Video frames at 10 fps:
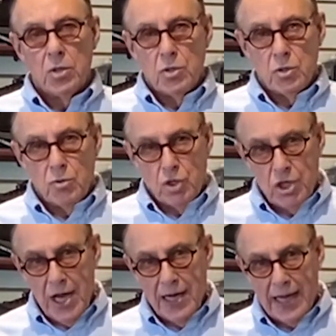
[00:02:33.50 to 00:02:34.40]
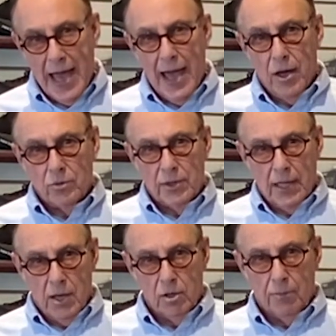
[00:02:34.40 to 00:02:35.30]
to check out
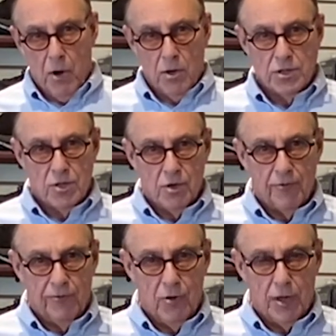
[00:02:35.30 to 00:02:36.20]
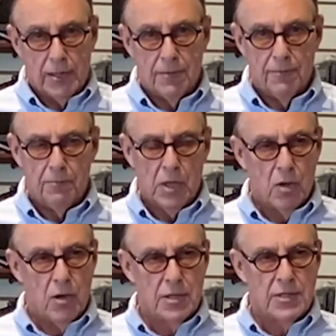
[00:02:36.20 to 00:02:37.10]
the other parts of your foot,
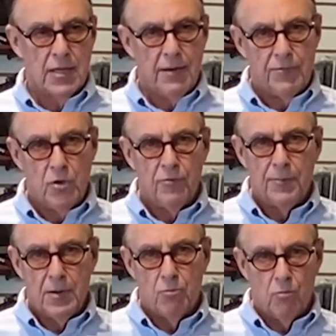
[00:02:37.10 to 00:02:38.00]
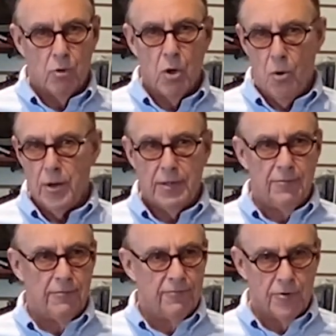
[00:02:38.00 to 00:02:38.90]
because if you've been
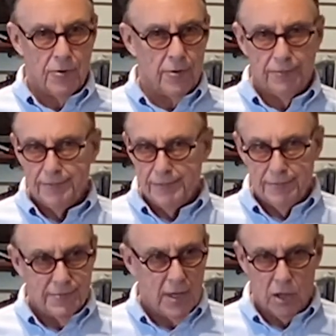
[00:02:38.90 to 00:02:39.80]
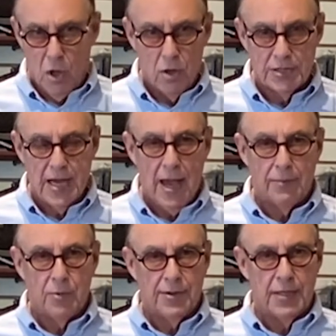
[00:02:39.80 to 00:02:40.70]
going for a long
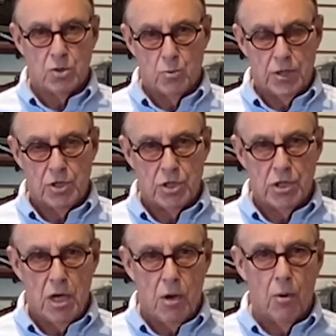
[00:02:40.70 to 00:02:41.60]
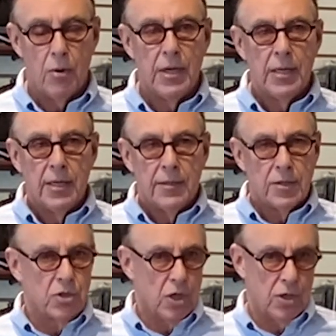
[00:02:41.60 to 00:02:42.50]
time with this rigid toe,
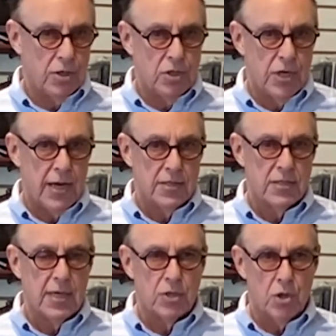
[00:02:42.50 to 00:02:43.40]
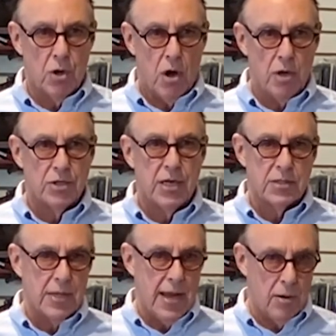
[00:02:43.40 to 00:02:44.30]
there's a good chance that your arch
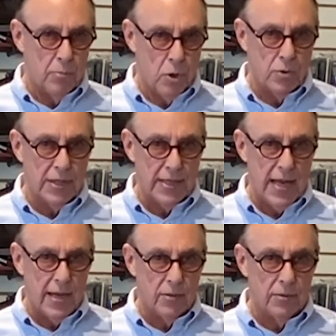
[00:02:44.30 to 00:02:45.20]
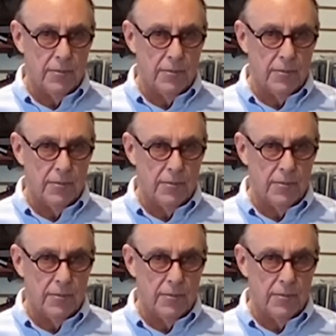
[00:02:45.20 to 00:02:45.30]
has now broken down.